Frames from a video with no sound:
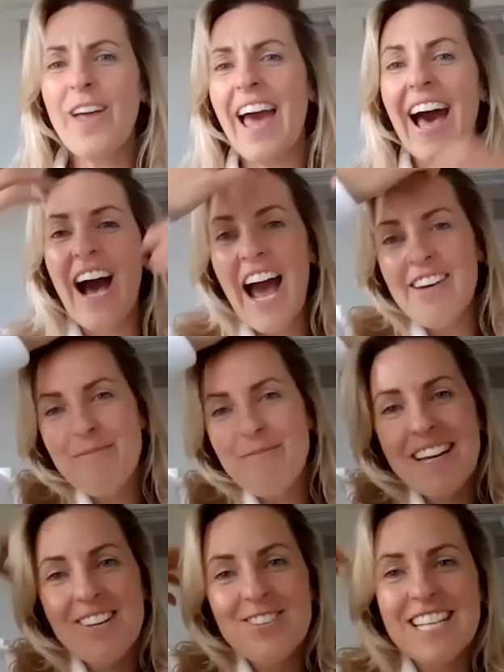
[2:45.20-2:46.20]
yeah, I've
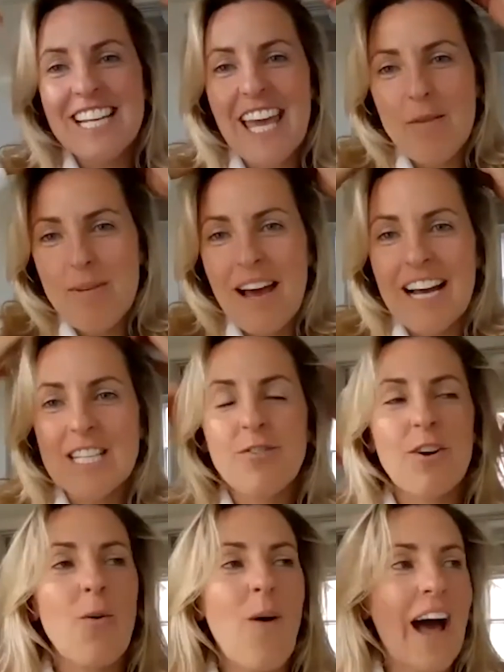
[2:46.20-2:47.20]
been using KPIs
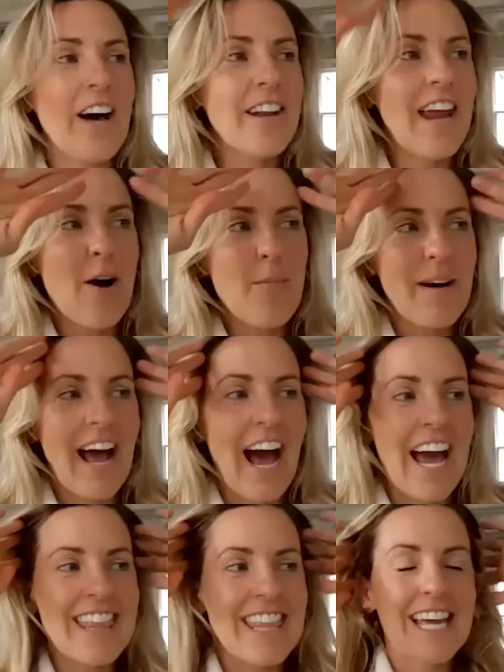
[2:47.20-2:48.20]
for a while now, but
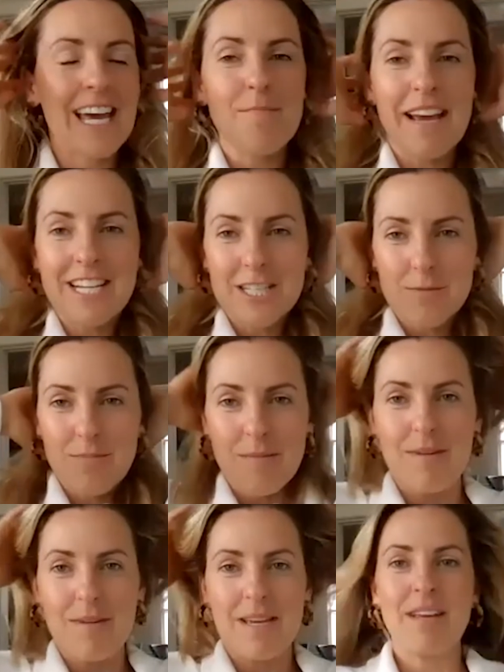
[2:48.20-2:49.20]
I think it may just be
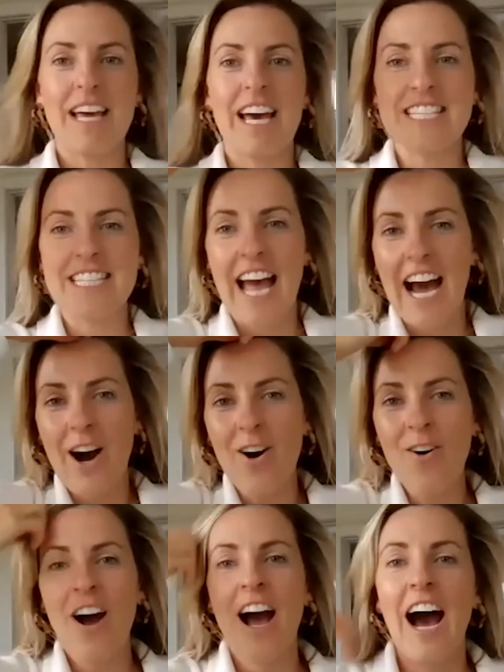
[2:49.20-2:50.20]
me because
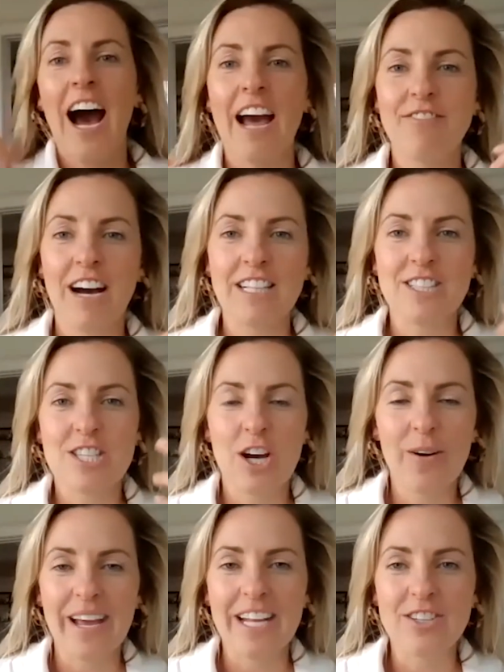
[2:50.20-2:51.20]
now I've gotten
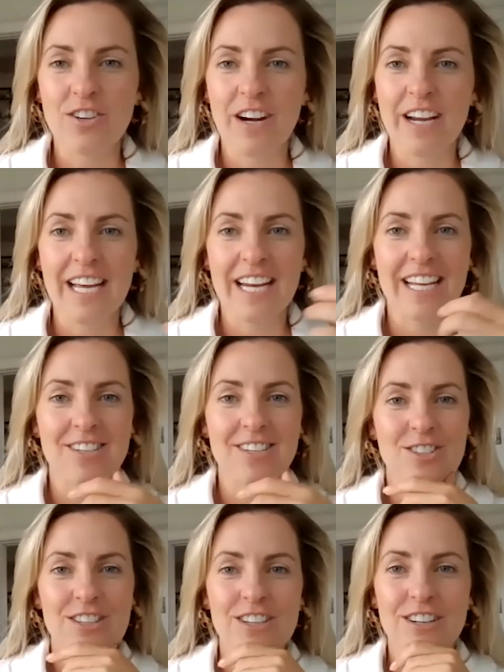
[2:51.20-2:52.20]
so integrated
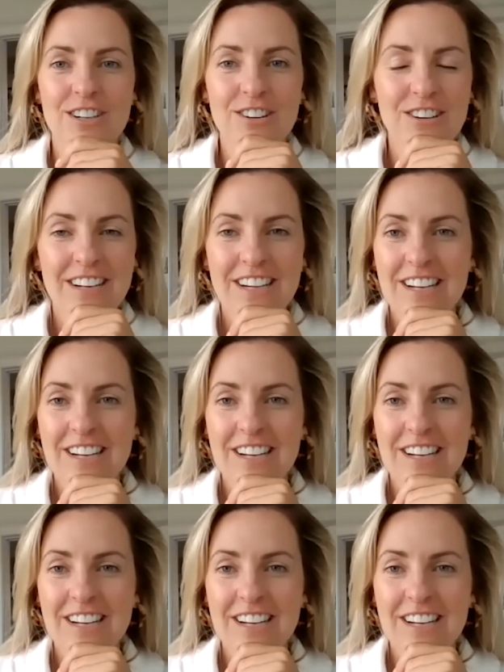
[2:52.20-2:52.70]
into